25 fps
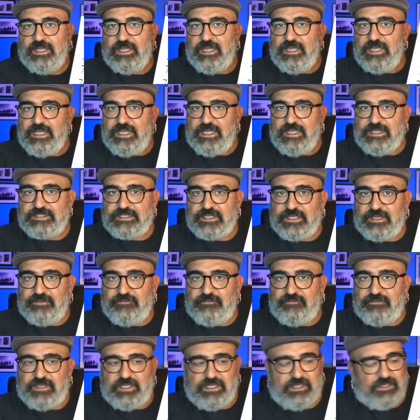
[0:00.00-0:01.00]
It's going to
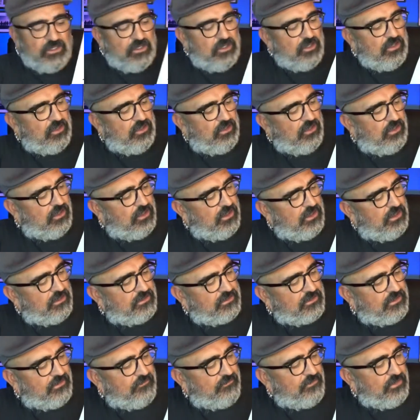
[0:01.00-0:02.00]
fit
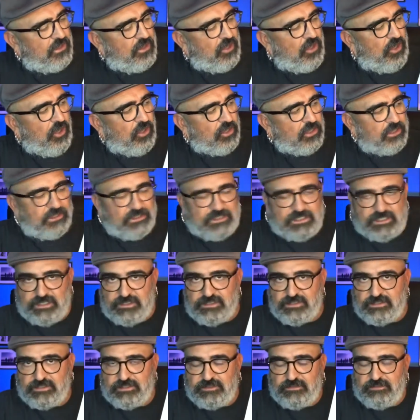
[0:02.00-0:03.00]
all of these.
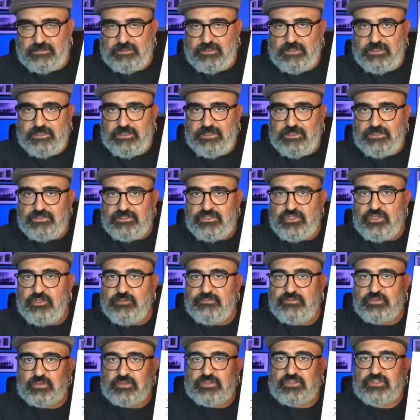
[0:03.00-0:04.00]
Tubes will
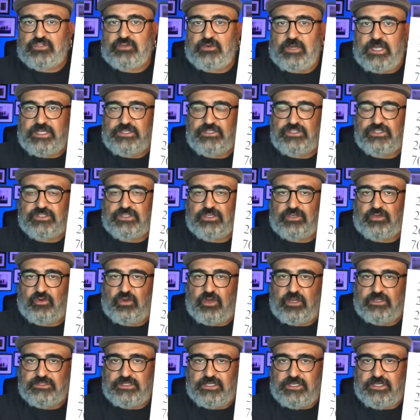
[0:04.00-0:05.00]
stretch
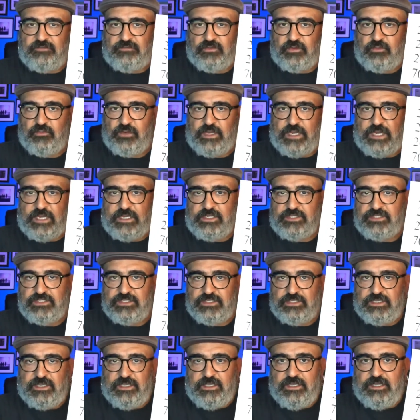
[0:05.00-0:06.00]
across a different range.
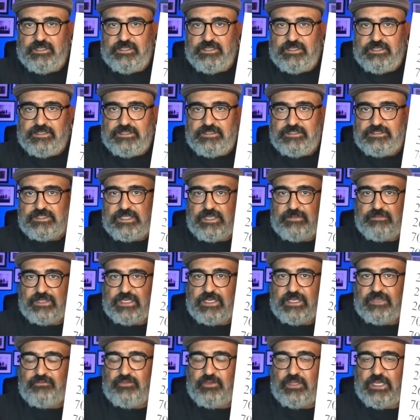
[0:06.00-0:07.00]
Same thing if
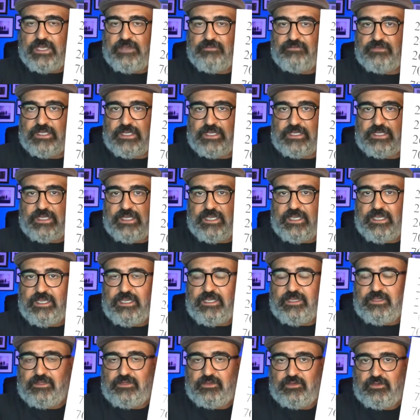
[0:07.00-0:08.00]
you have like a
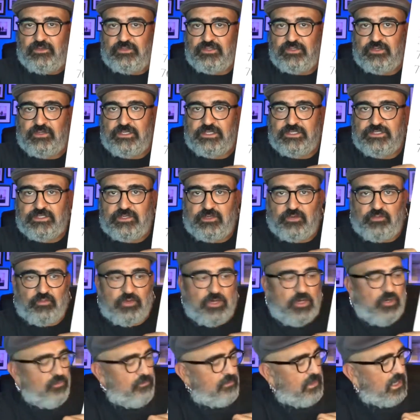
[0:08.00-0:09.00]
traditional
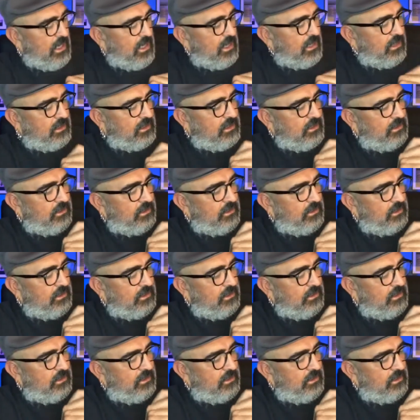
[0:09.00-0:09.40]
road bike.